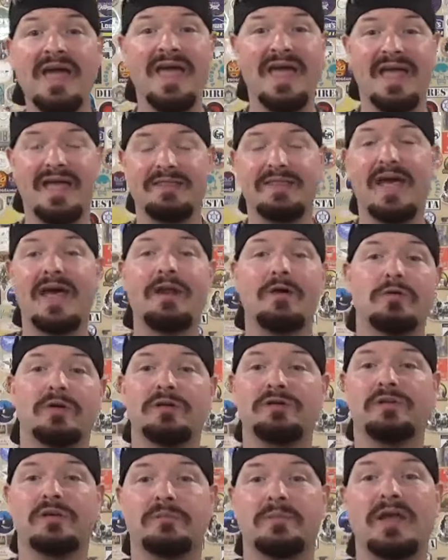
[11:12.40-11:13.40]
And that only
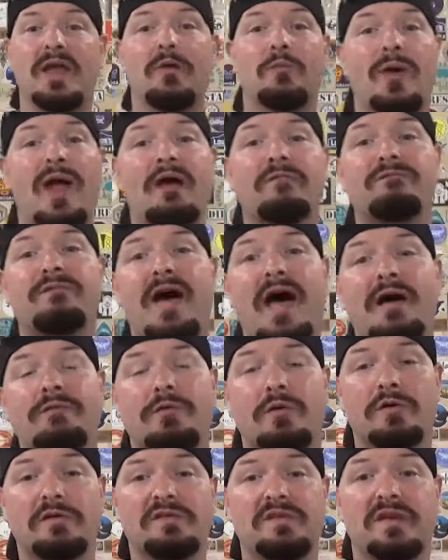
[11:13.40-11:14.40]
took me around
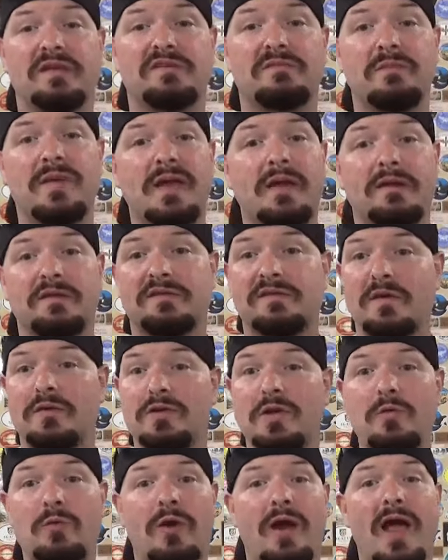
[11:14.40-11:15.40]
five or six minutes. So
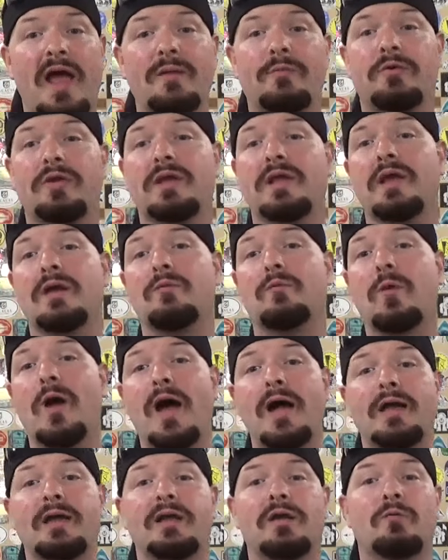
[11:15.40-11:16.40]
you were able to get
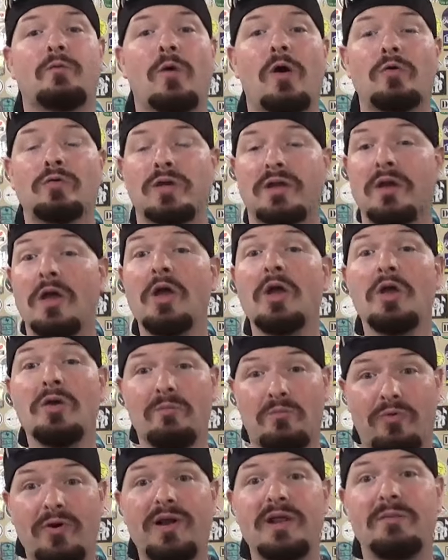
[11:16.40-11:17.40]
rocking and rolling
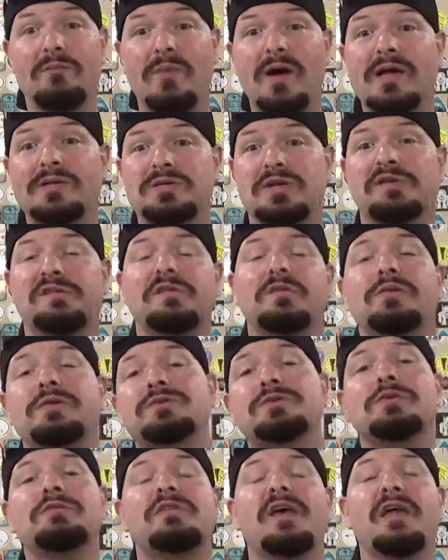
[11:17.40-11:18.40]
pretty much as soon
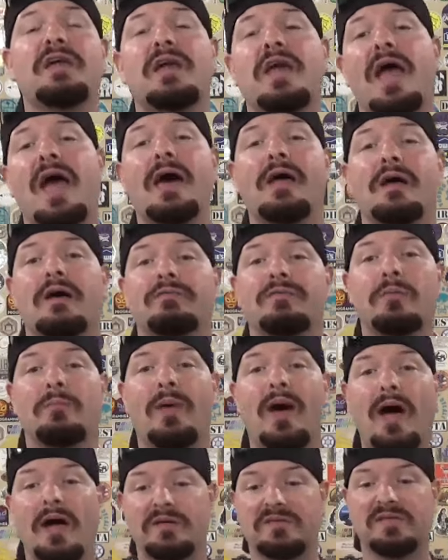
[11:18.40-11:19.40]
as you take it out of the
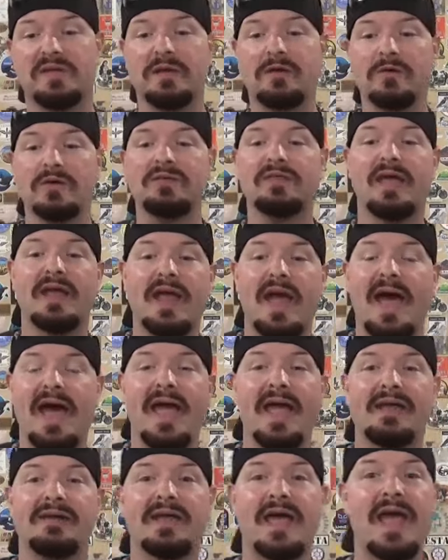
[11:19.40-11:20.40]
box. The only thing I
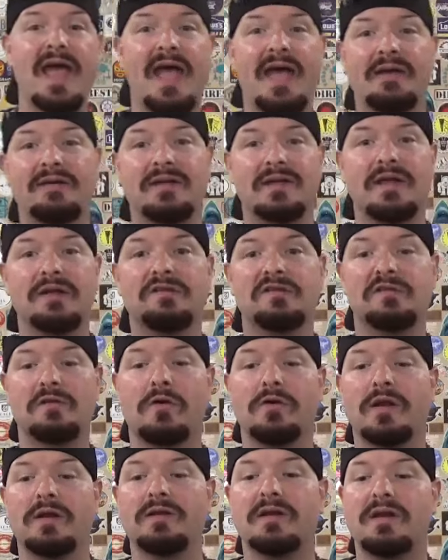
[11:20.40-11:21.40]
had to add to get
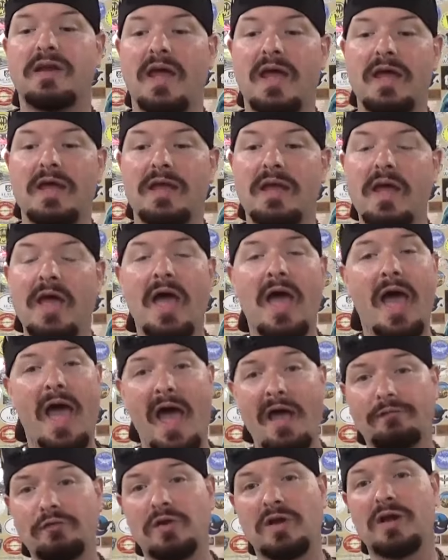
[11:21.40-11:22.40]
started today
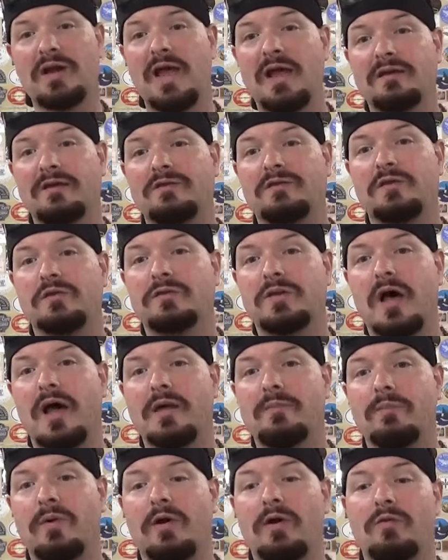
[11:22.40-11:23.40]
after connecting to
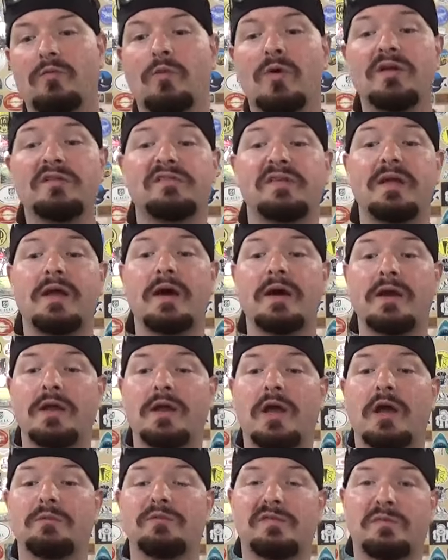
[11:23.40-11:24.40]
Lightburn was the
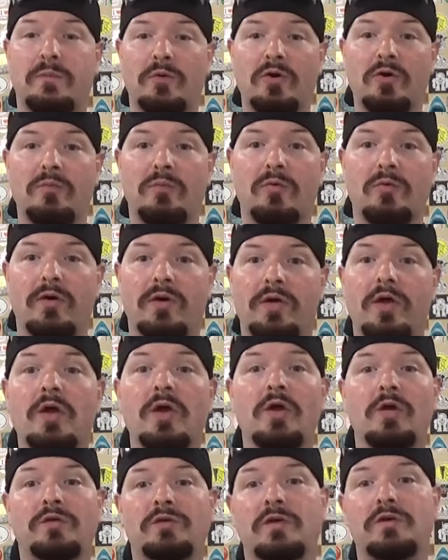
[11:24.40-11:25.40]
Honeycomb spoil board
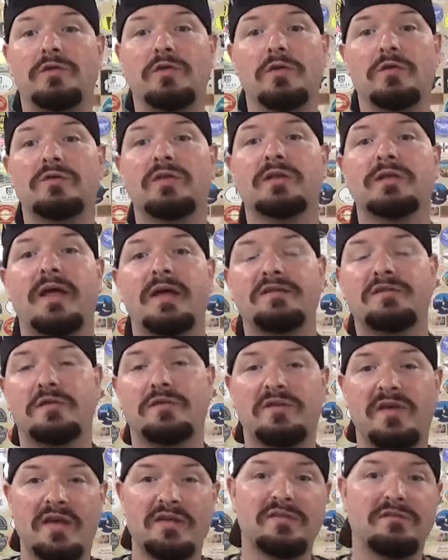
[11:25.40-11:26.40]
to do the laser
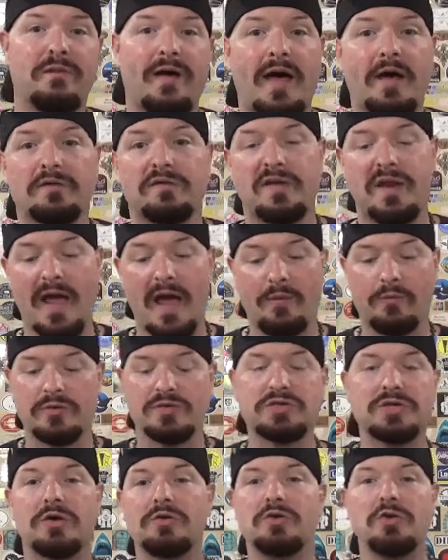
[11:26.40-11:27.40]
test files that I will
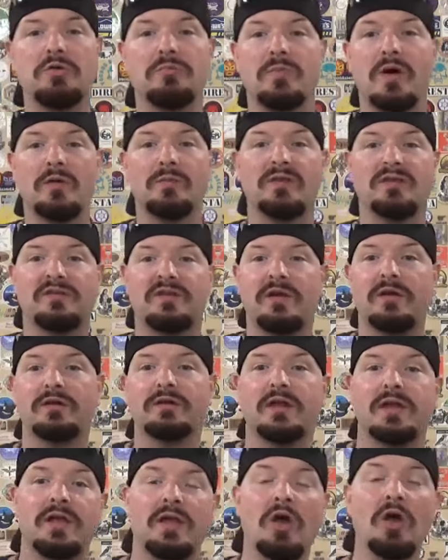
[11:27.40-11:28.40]
show you
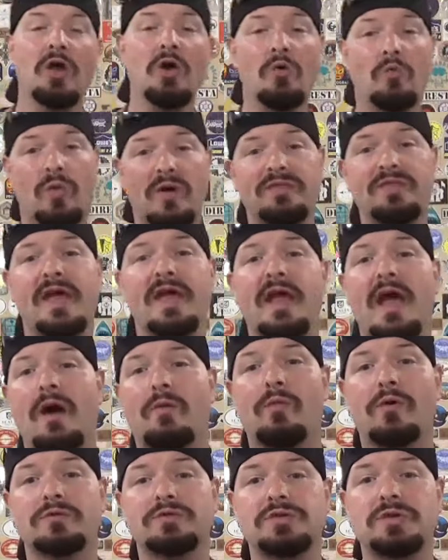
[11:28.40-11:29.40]
momentarily. One thing I
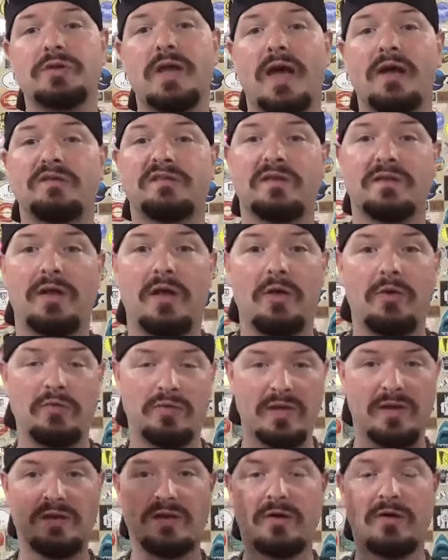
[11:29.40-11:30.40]
want you guys to know
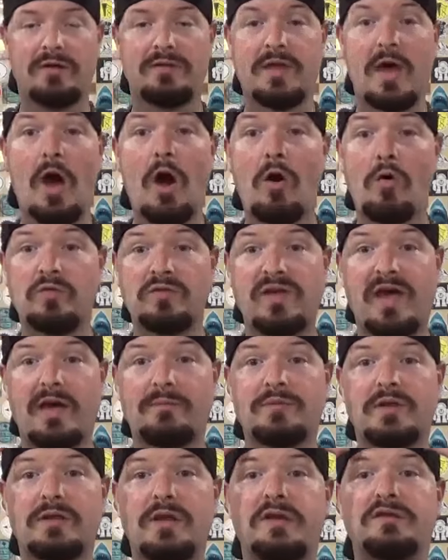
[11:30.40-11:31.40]
that during the whole
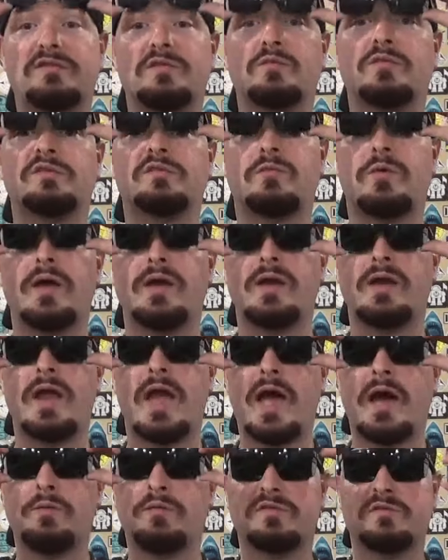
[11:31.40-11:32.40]
time the laser was running,
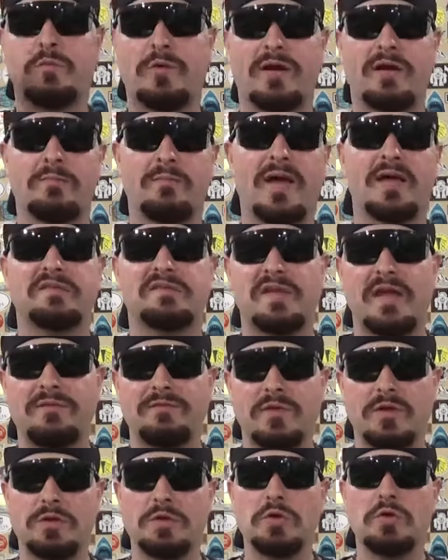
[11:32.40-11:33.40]
I was wearing my
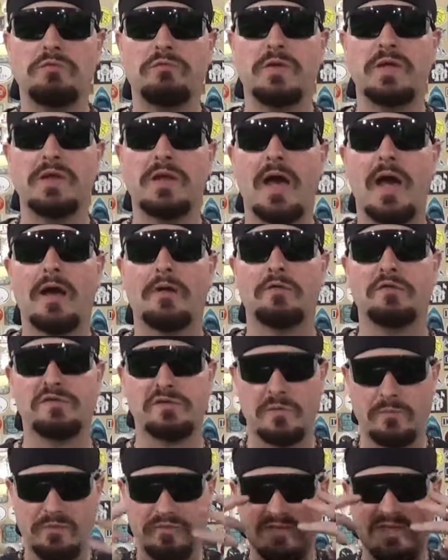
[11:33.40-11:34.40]
safety UV goggles
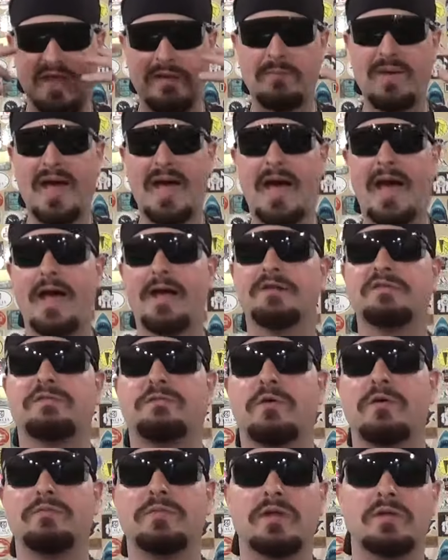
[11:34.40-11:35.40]
to protect my eyes
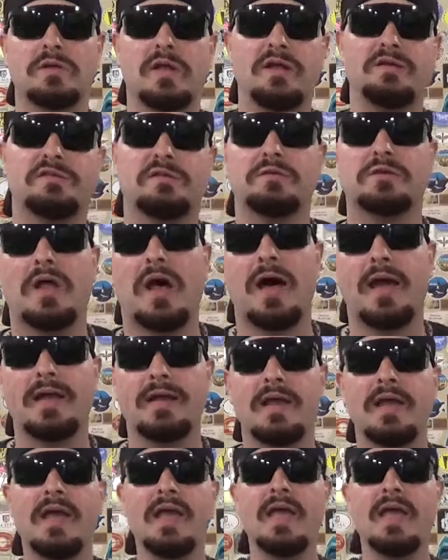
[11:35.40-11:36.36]
from the laser light.